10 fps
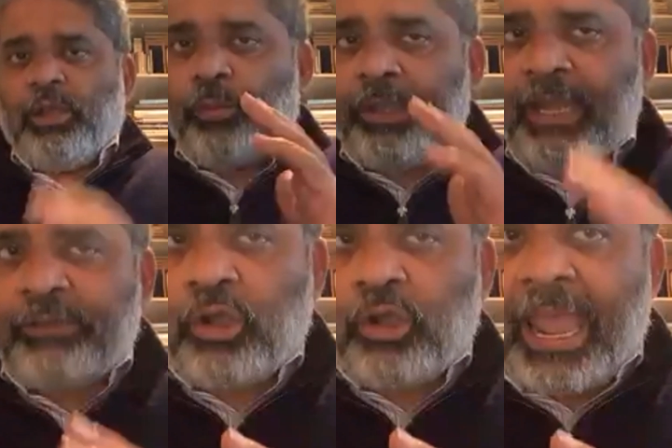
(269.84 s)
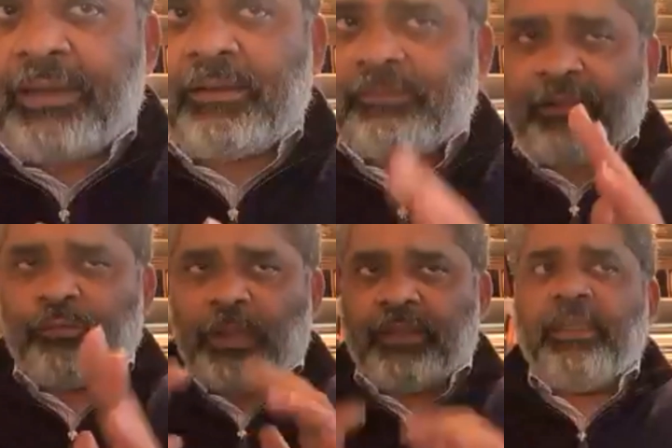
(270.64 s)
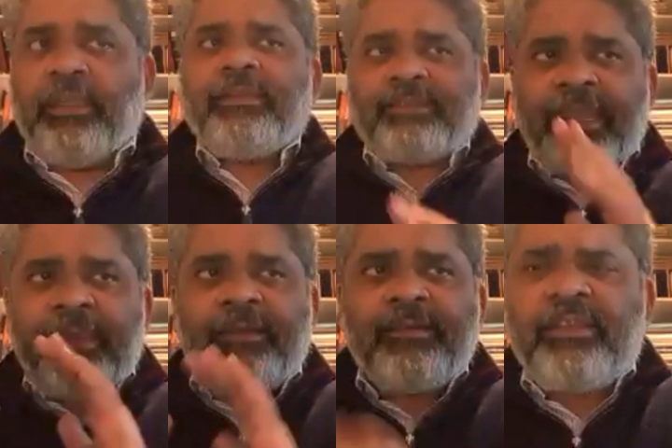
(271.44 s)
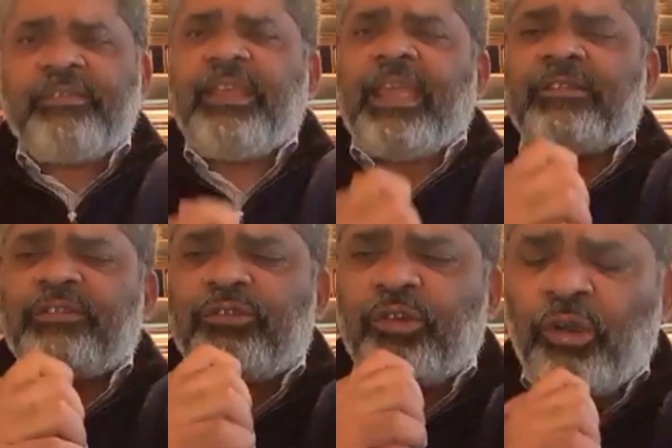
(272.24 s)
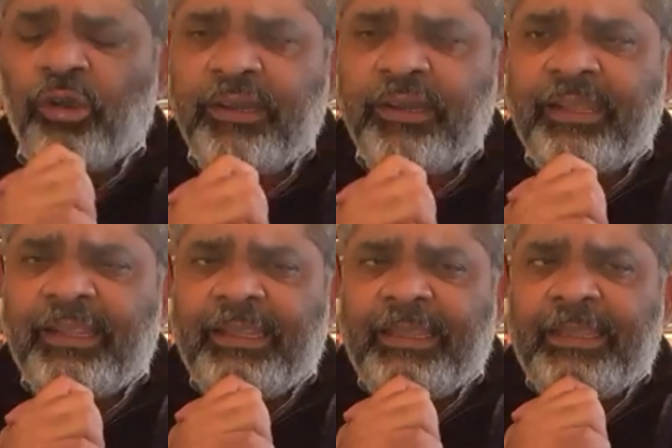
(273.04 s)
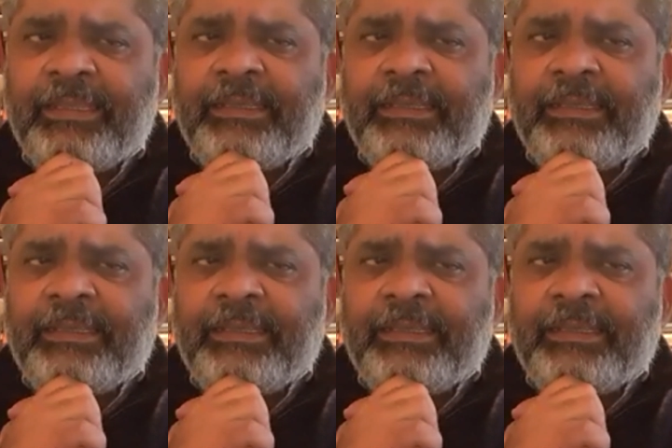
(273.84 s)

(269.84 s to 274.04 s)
We are talking, and that is one. Second is the extraordinarily